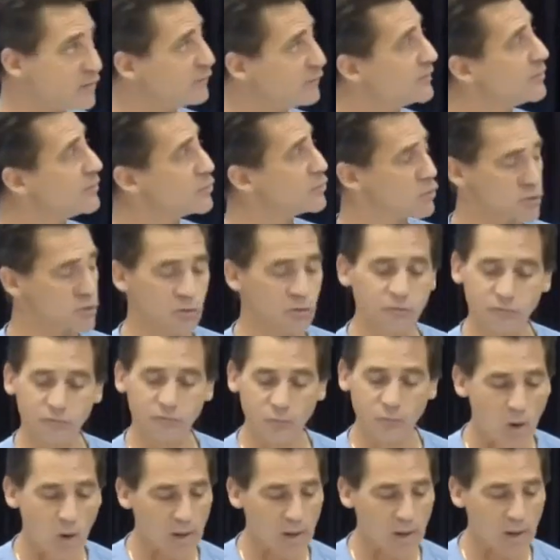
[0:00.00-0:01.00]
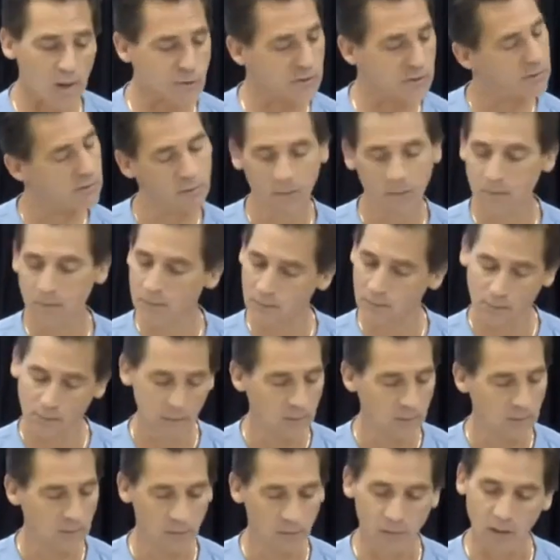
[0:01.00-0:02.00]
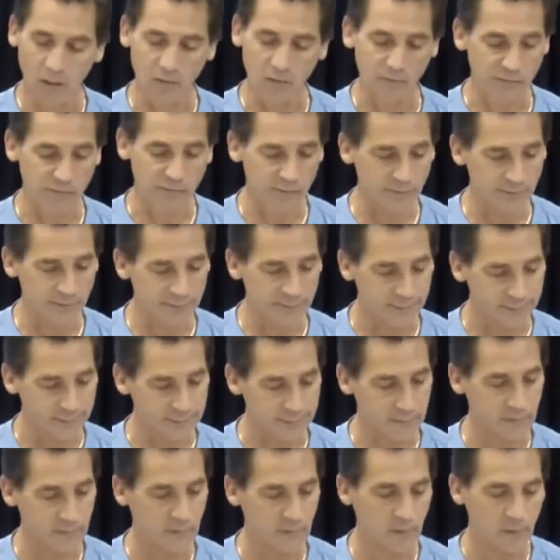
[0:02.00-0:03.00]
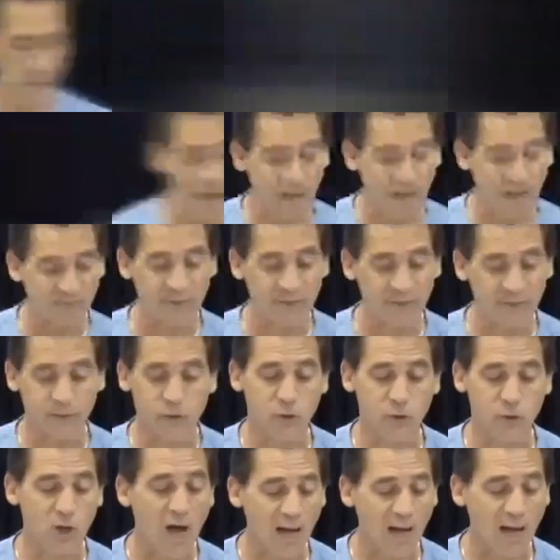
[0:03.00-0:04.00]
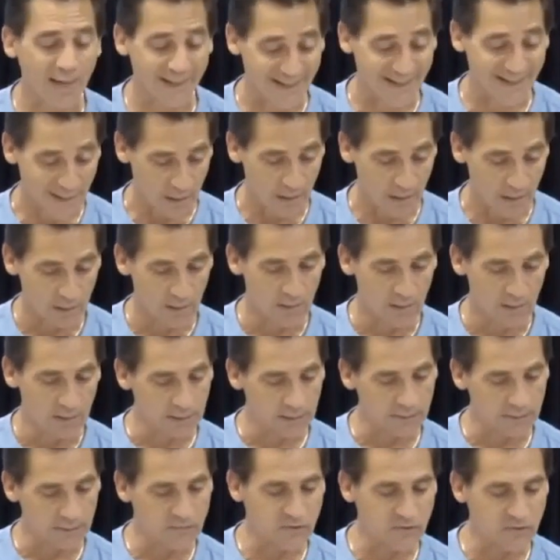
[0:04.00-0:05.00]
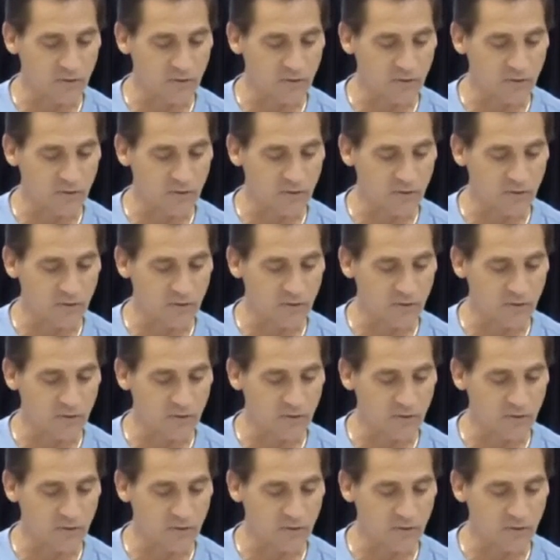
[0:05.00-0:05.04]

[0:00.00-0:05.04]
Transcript: If there's children watching, cover their ears. I'm going to stop you right there.